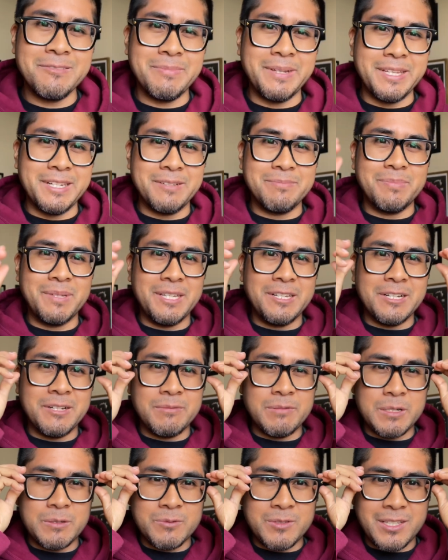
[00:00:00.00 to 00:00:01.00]
make a video
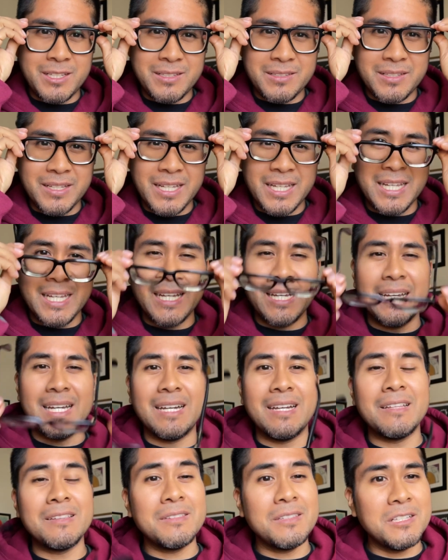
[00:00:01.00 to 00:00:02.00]
about this.
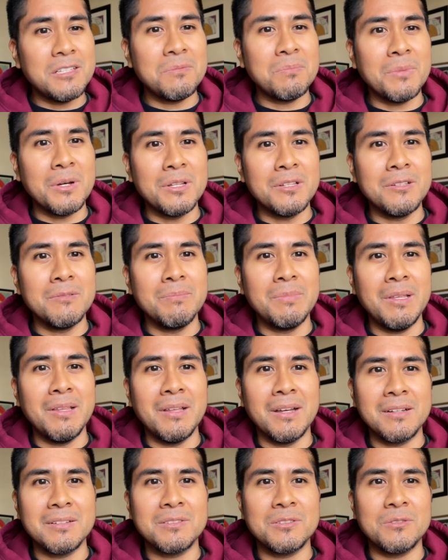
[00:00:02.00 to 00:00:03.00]
And this model
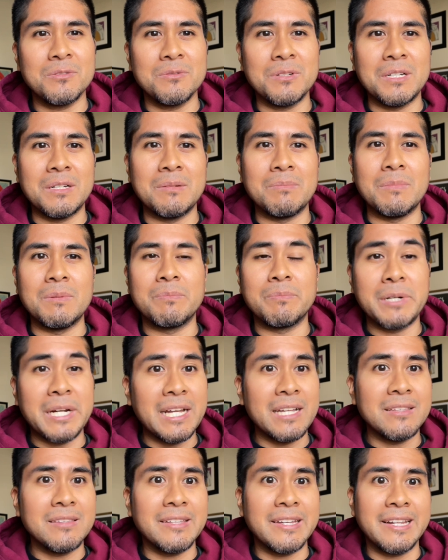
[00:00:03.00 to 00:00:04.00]
belongs to a
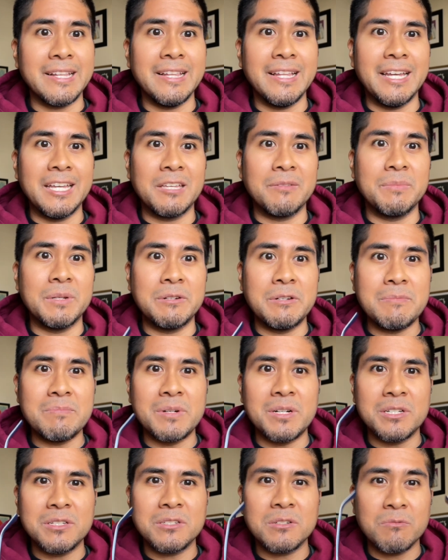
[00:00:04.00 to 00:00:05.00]
brand that I like very
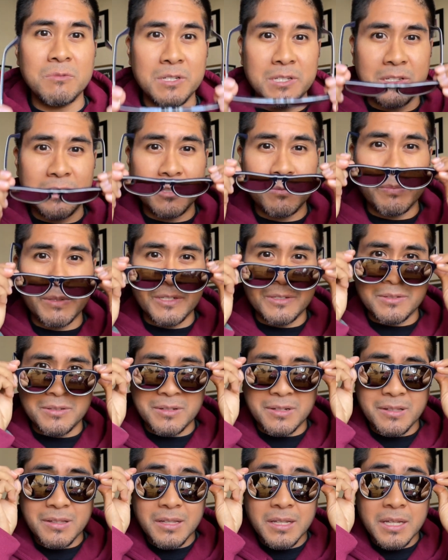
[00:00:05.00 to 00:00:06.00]
much, which is
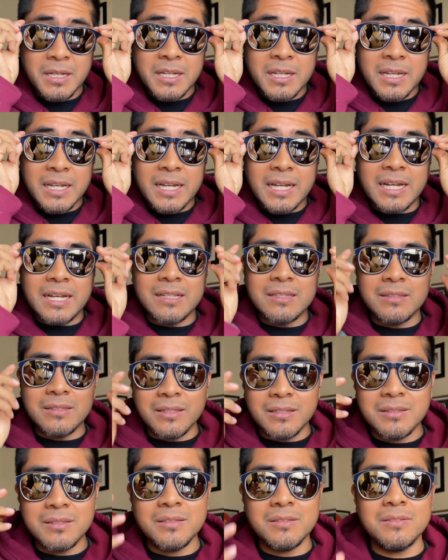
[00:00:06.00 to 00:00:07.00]
Persol. And
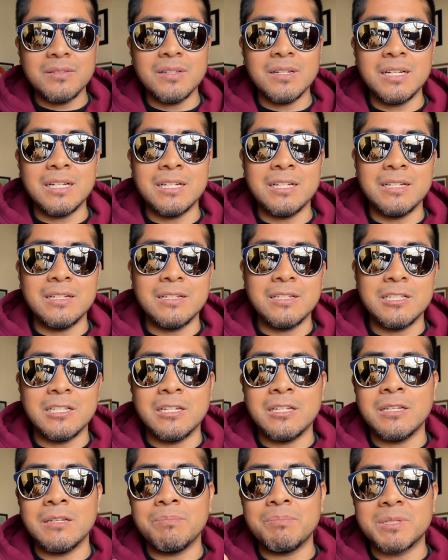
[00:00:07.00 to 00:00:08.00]
this is a
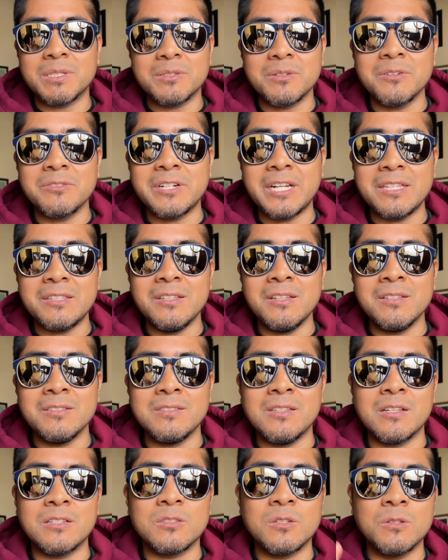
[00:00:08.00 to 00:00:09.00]
Persol Ratti
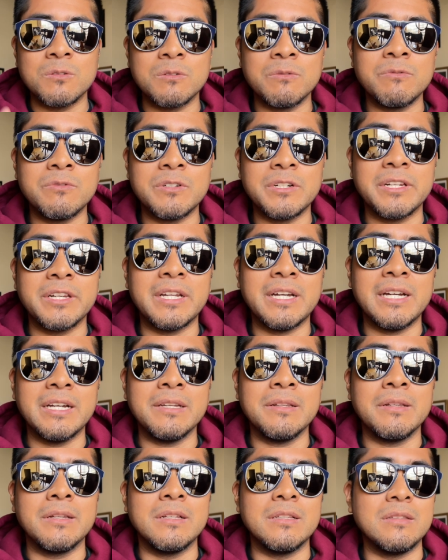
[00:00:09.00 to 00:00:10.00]

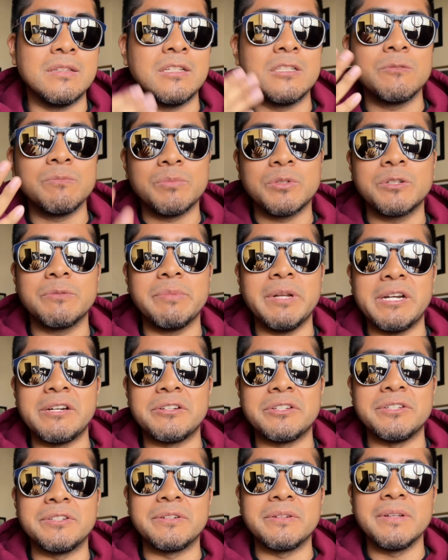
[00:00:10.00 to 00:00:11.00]
649, the sport
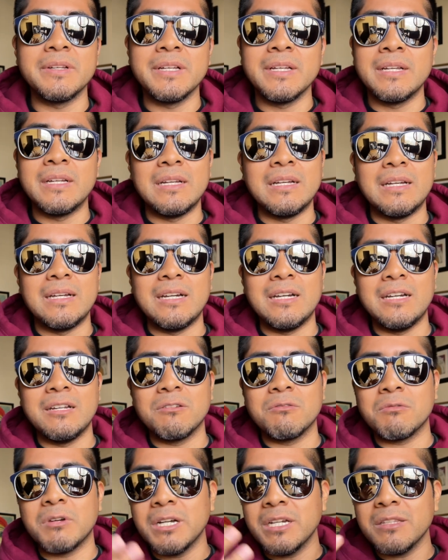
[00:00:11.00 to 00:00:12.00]
version.
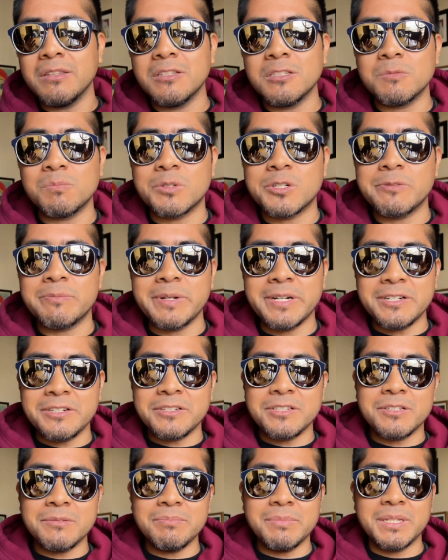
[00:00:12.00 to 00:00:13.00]
And why the sport
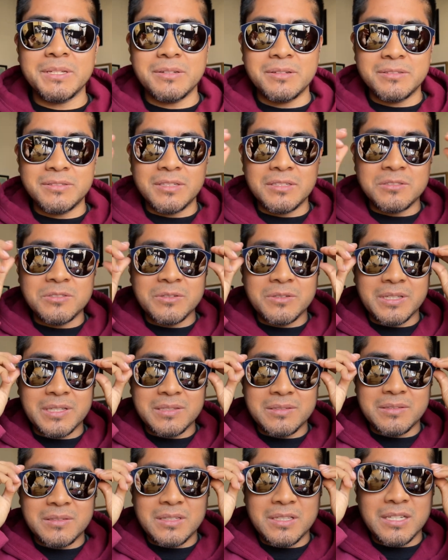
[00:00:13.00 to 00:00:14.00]
version? Because as you can
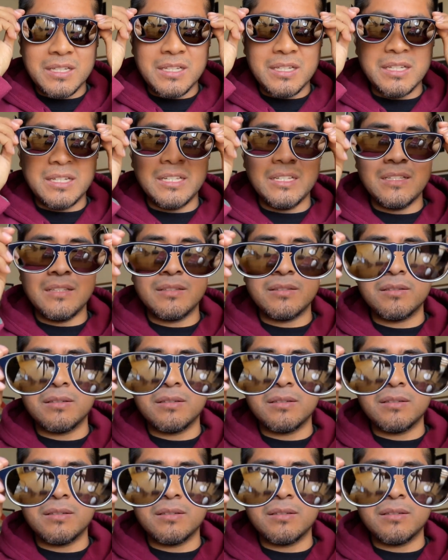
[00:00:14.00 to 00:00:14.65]
see, it is